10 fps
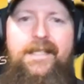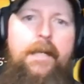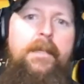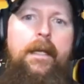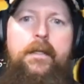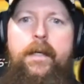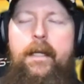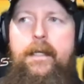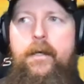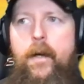It's the same thing. It's what
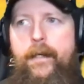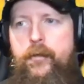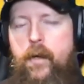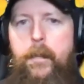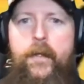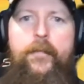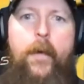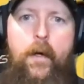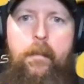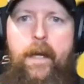I, you know. I grew up on a
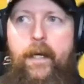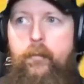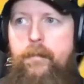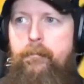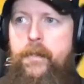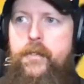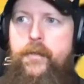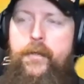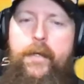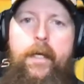farm and we
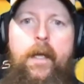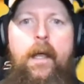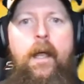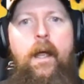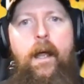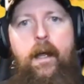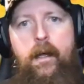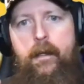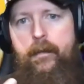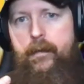butchered
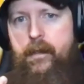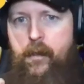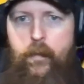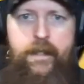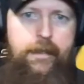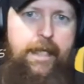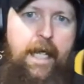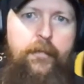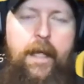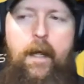uh, you know, we did
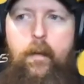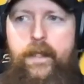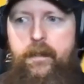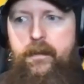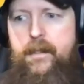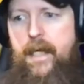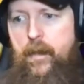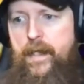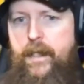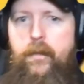calf cow, we did
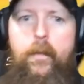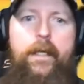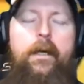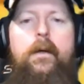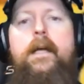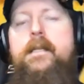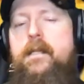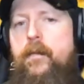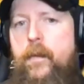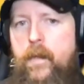dairy, we did all kinds
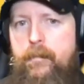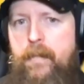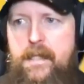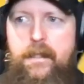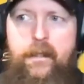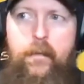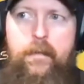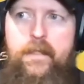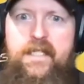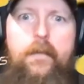of stuff, and we basically
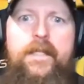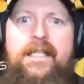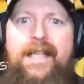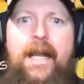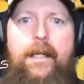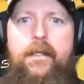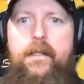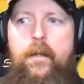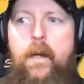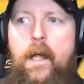we were self-sustaining.
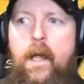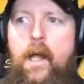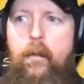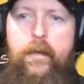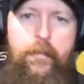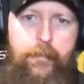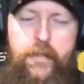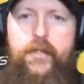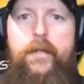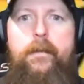So we would
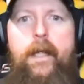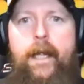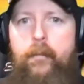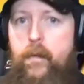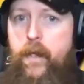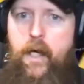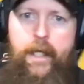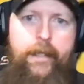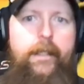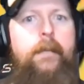butcher and we would
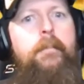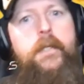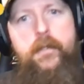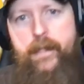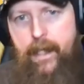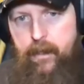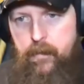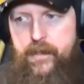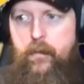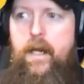hunt and butcher the
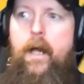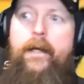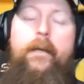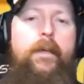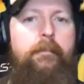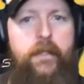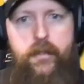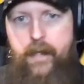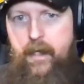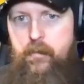animals that we hunted. We
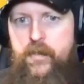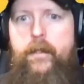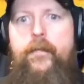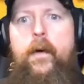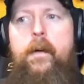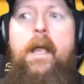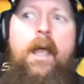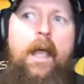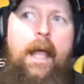butchered animals on the farm,